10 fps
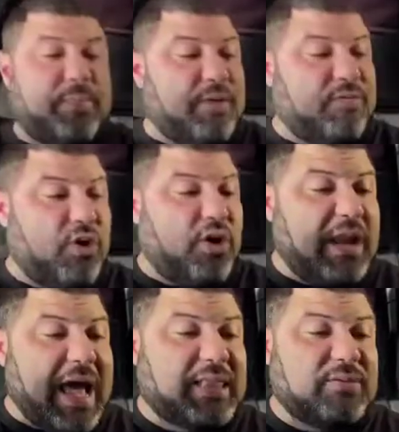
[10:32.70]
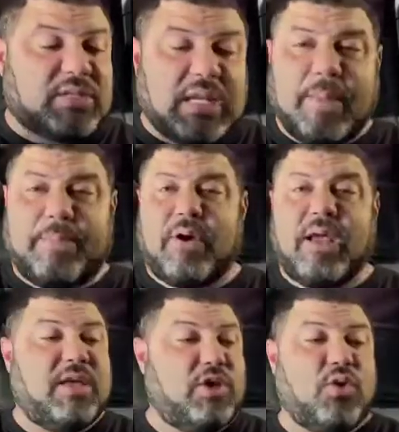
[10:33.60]
But if you're an active sleeper
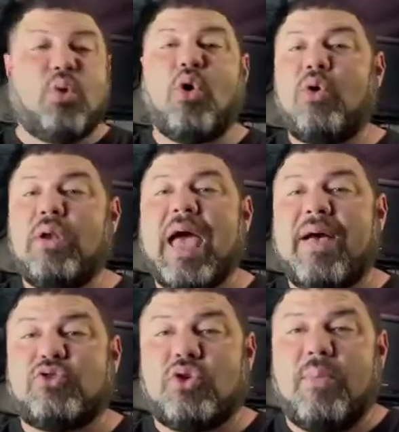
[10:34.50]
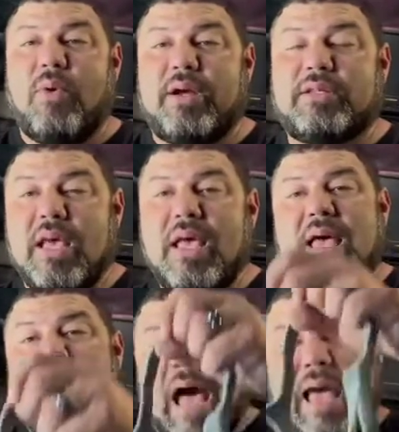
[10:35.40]
and you only have DreamWears,
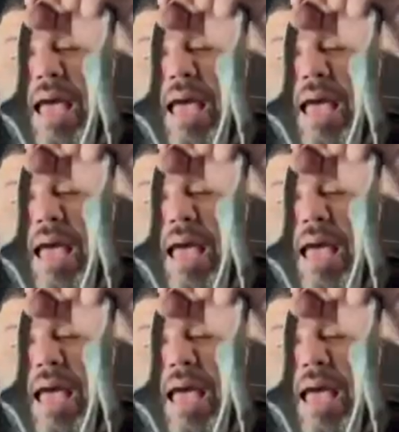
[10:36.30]
I